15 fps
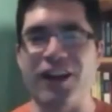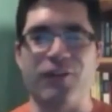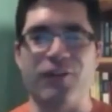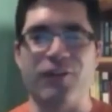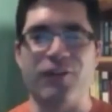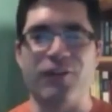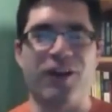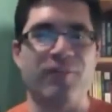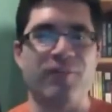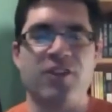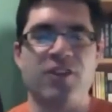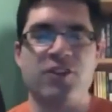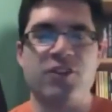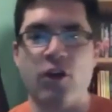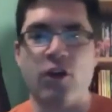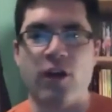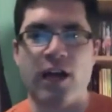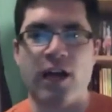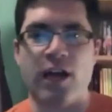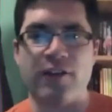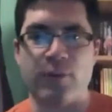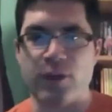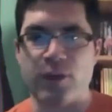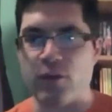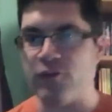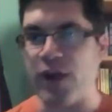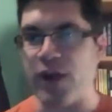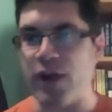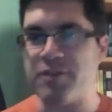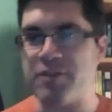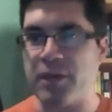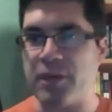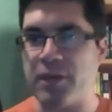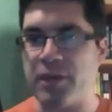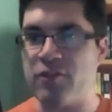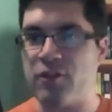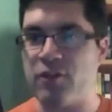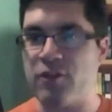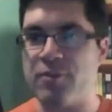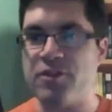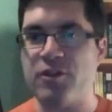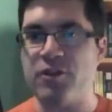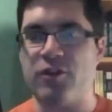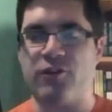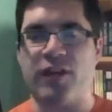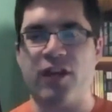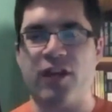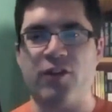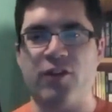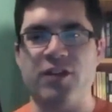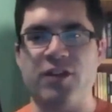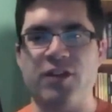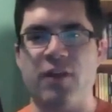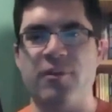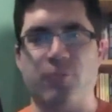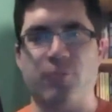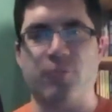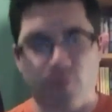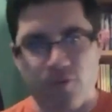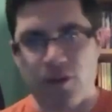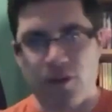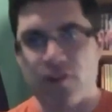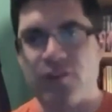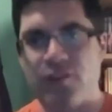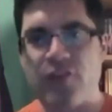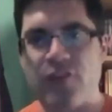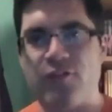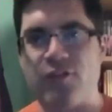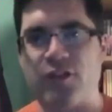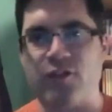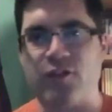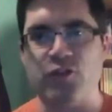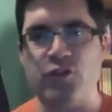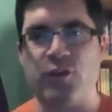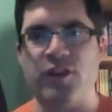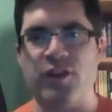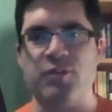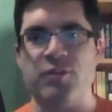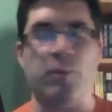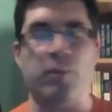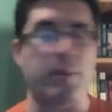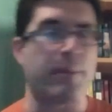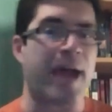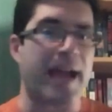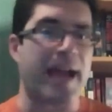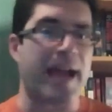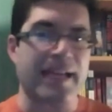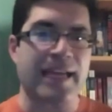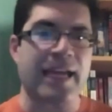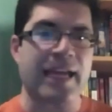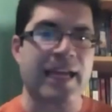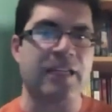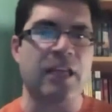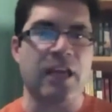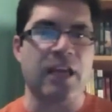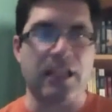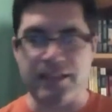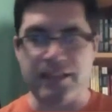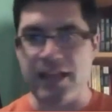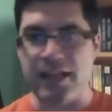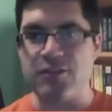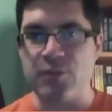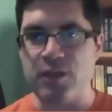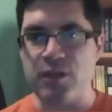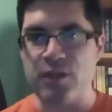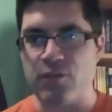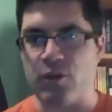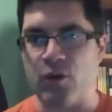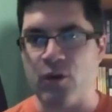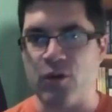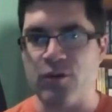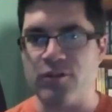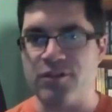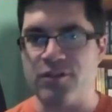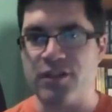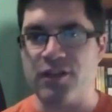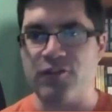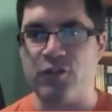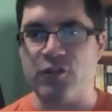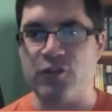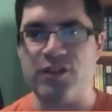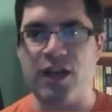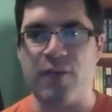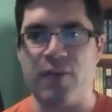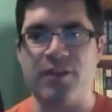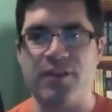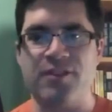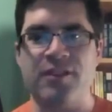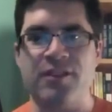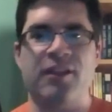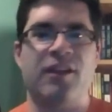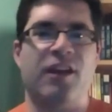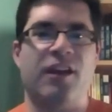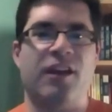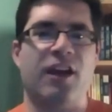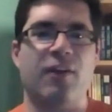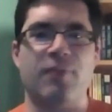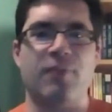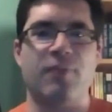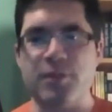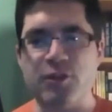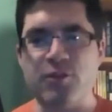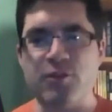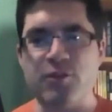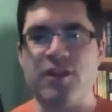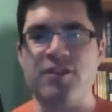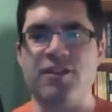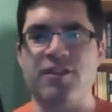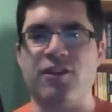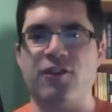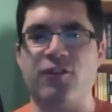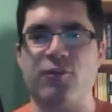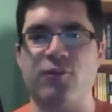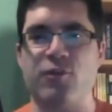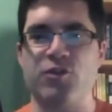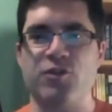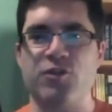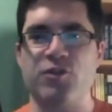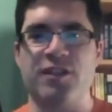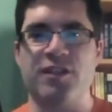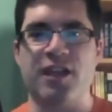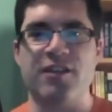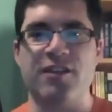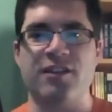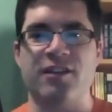well, so there we go. We've wrapped up another episode of Hail You Zombies, and we're very thankful that you've joined us. We'll be back again next week with a whole set of new topics, maybe new things that are from Richard's desk.